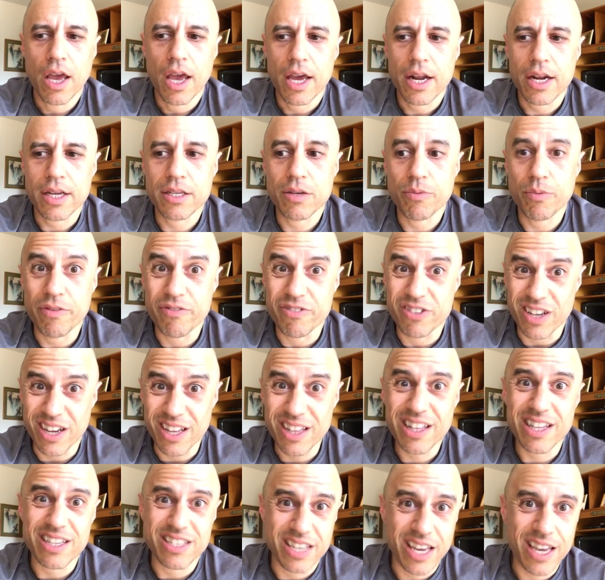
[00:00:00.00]
And I said, we've
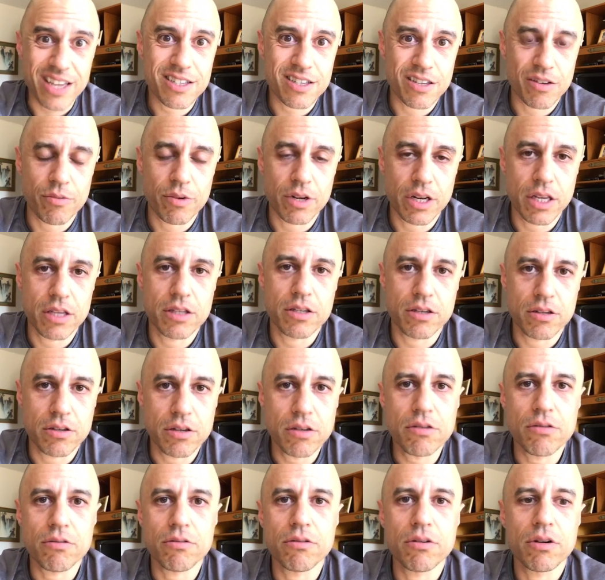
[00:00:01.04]
done the tests that we need to
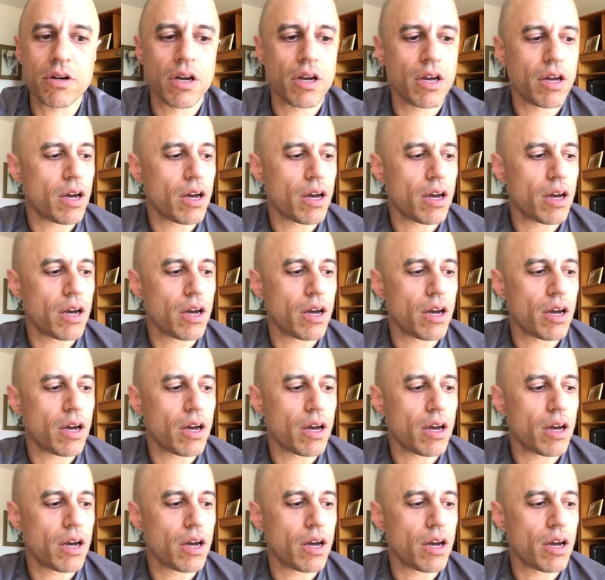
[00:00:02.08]
do.